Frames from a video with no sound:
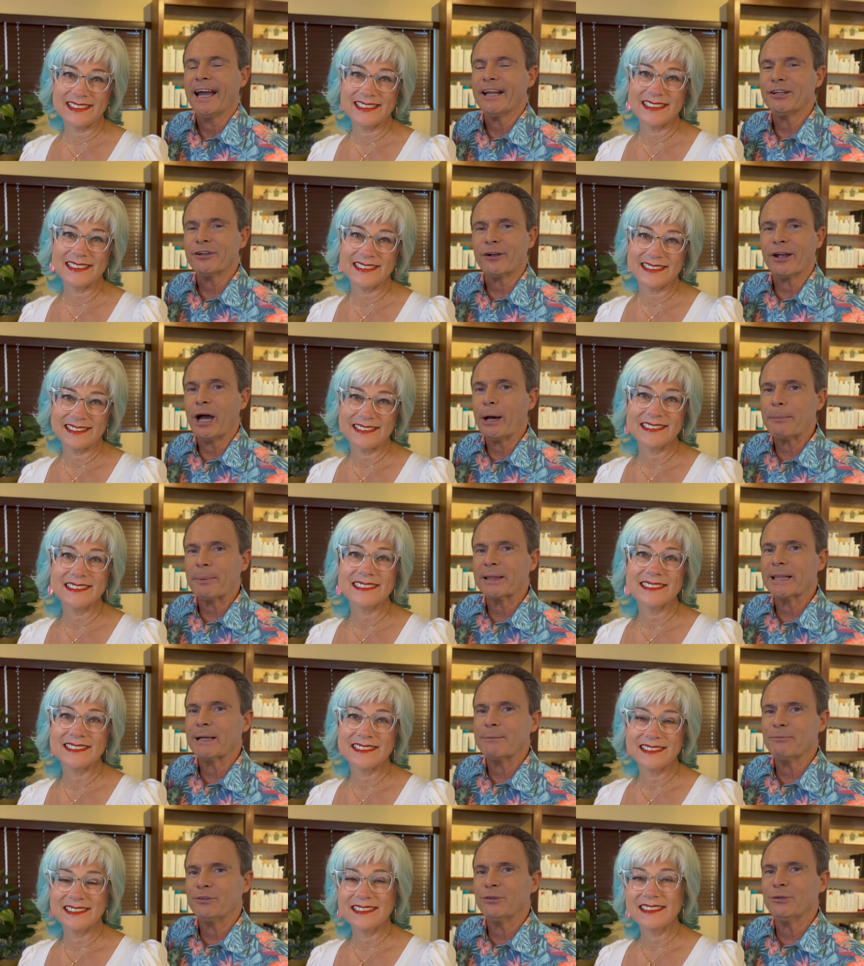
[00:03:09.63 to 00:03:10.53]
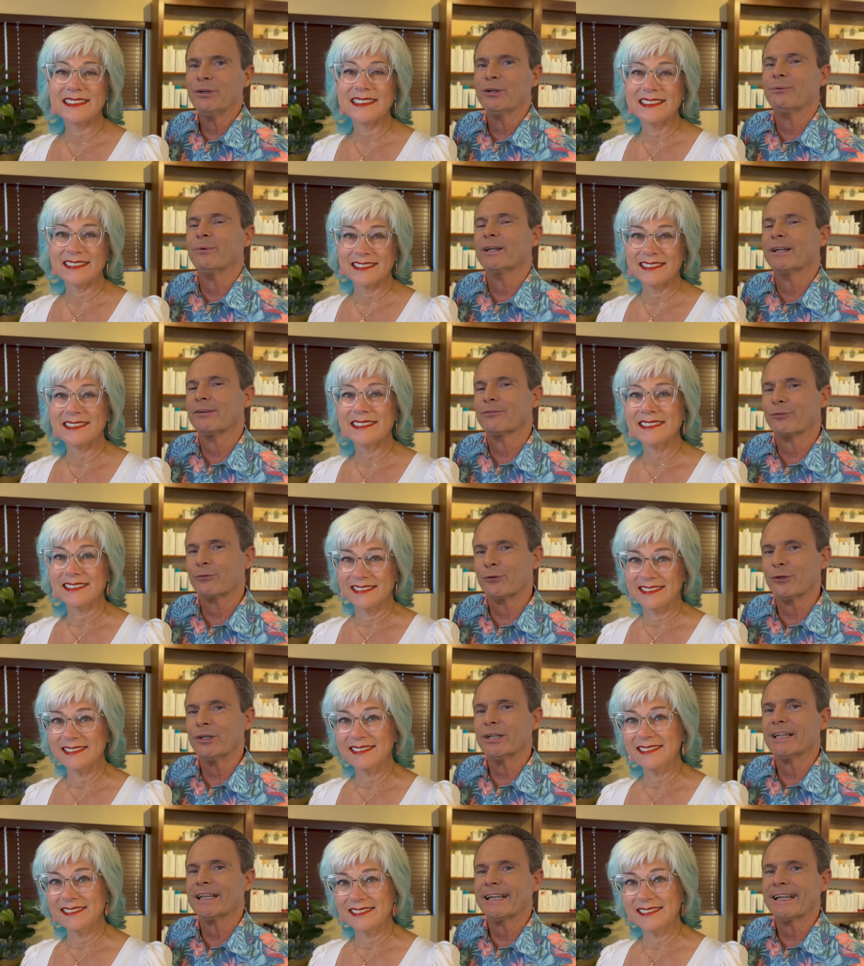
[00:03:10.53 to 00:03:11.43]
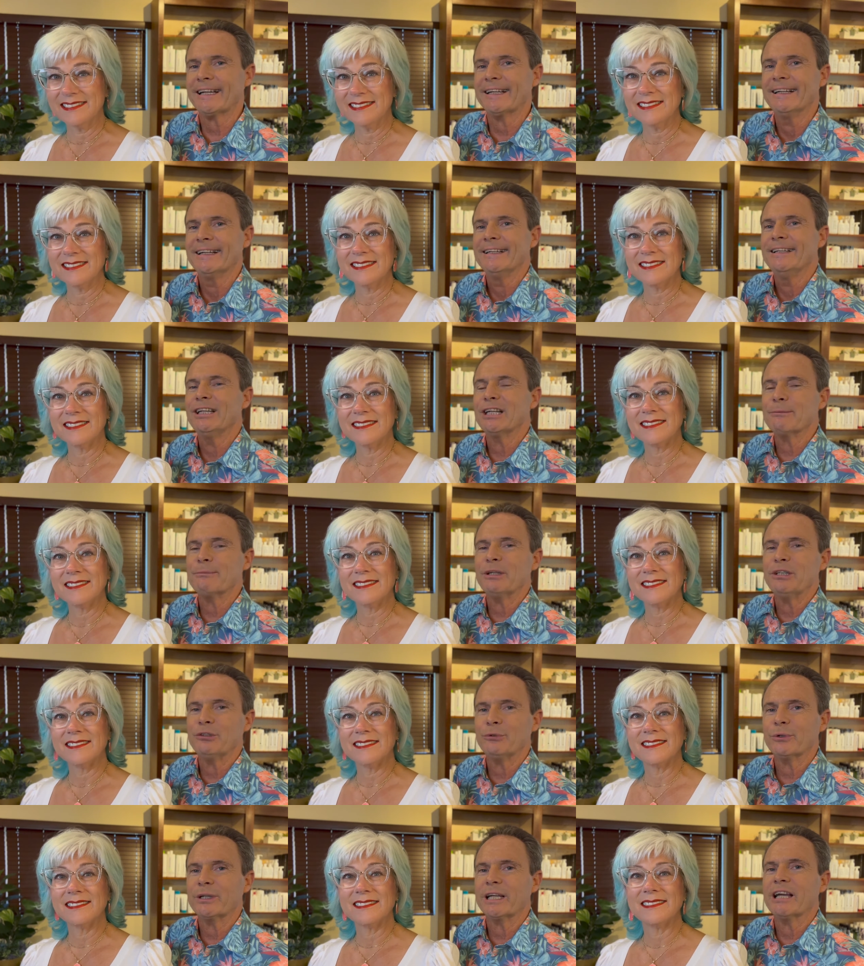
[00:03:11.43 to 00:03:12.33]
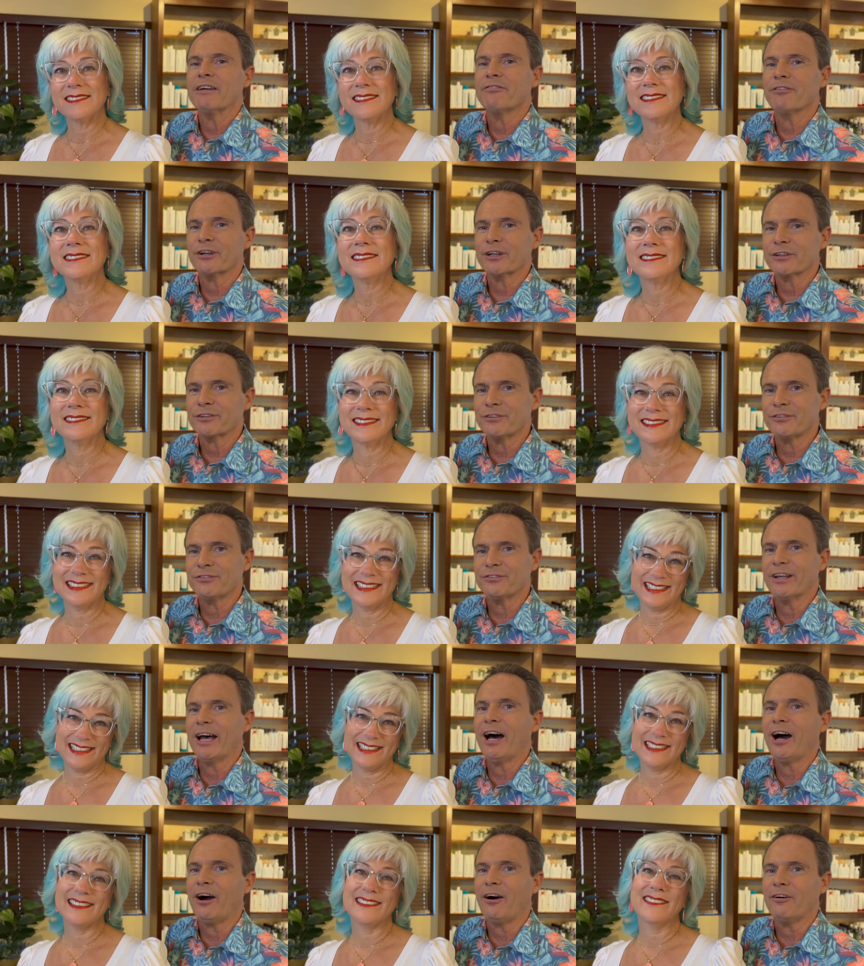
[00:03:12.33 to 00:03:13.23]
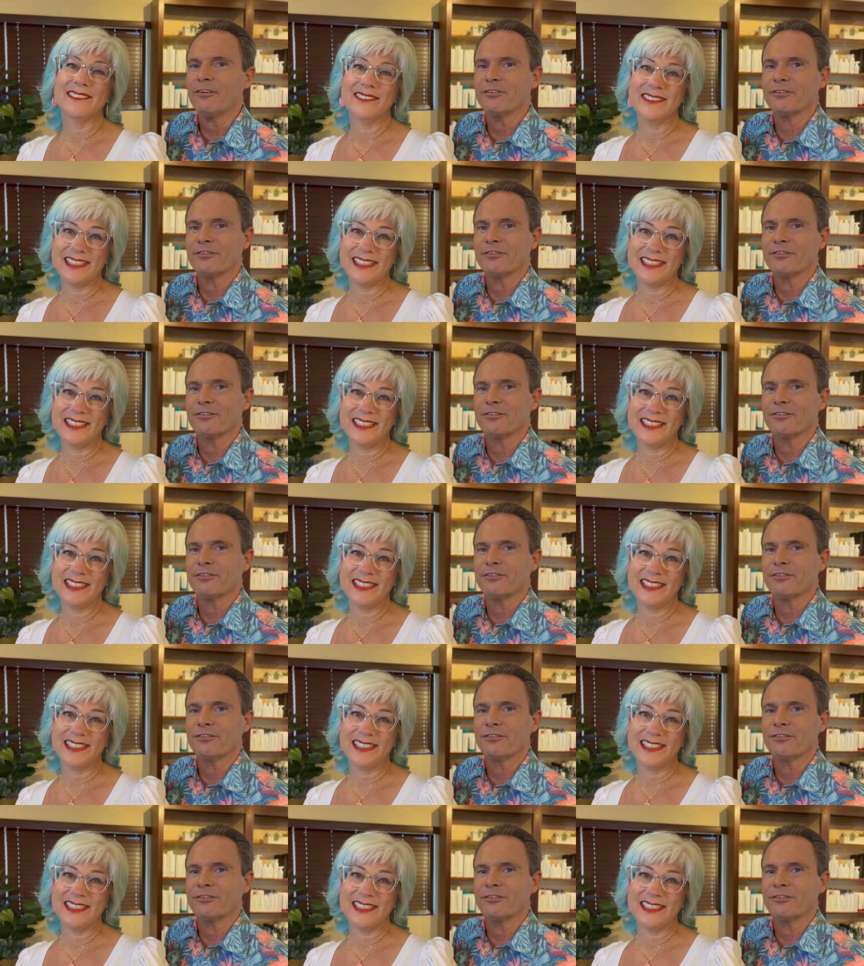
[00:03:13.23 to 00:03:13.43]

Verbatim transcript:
Speaker 1: and you're helping them do it when they really you can be doing it for yourself.